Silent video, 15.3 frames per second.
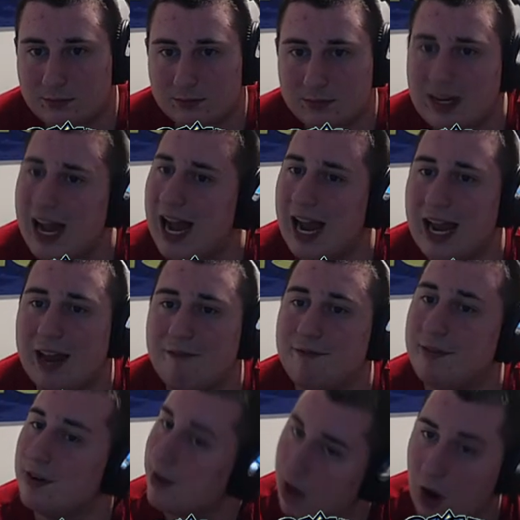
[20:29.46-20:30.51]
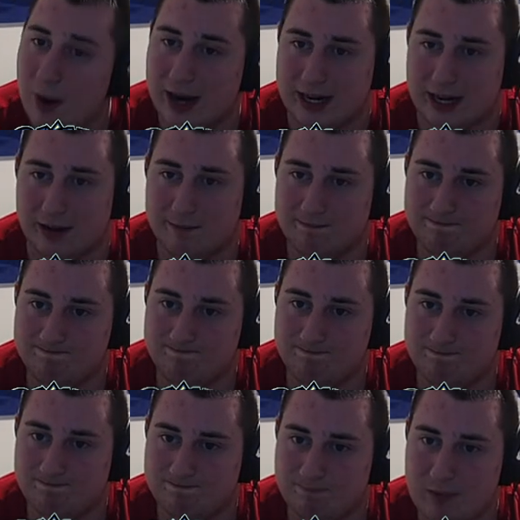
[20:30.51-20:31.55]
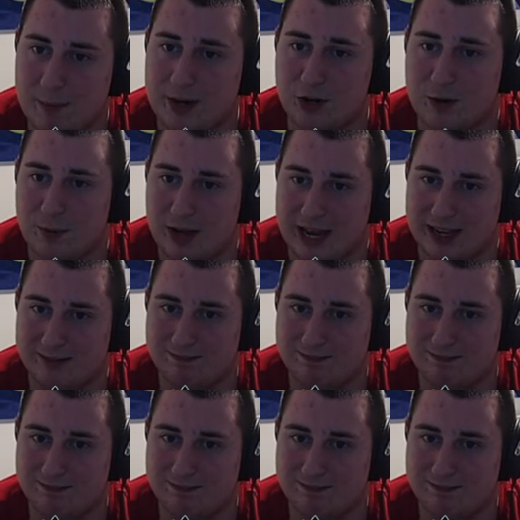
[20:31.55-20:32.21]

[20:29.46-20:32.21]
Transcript: I have no idea. I'm gonna triple kick,